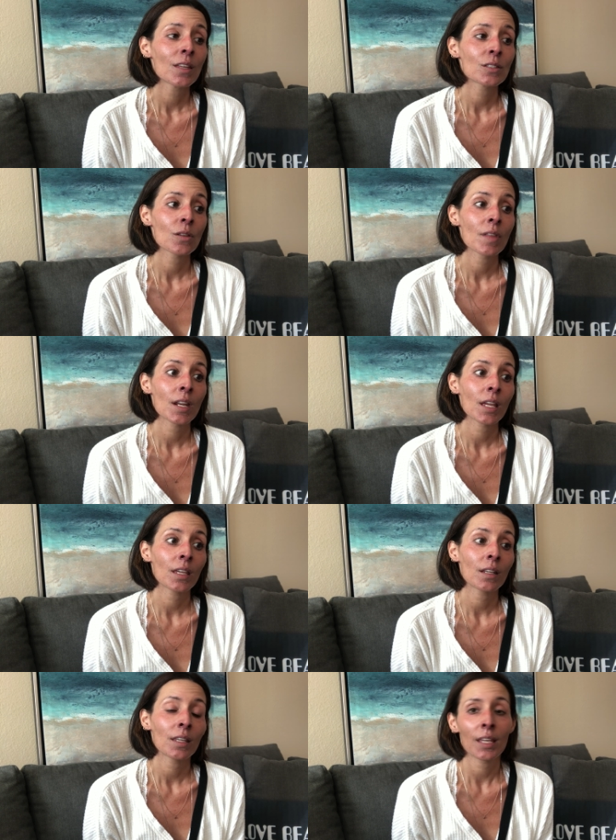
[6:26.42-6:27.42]
so that I
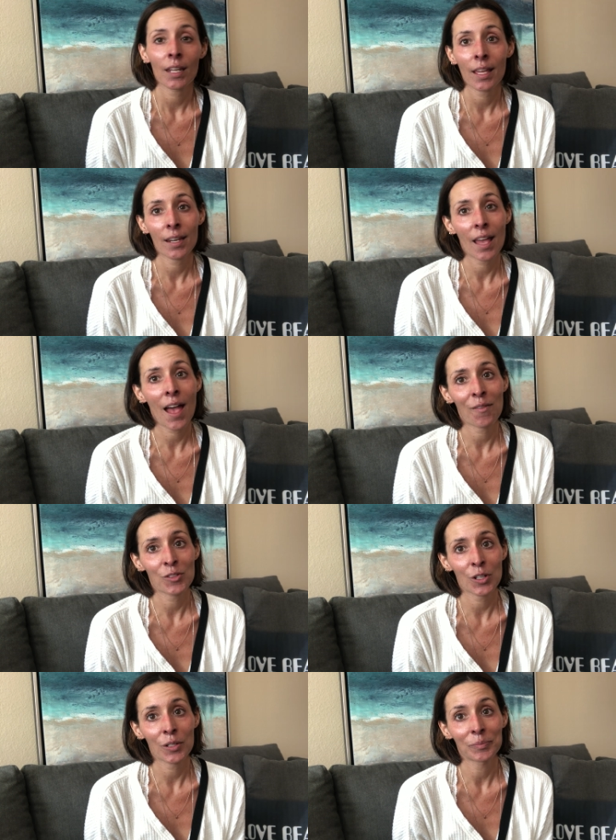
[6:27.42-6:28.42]
could get hit
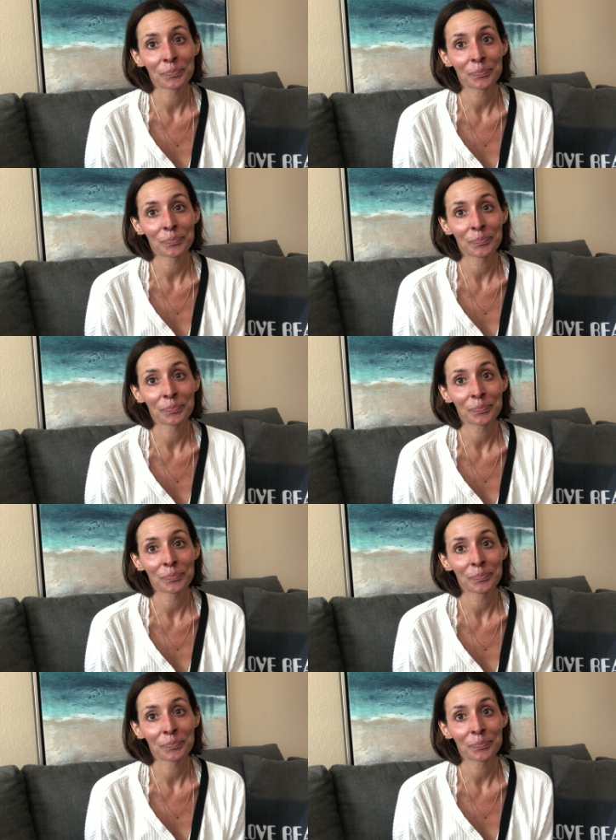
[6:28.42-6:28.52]
after.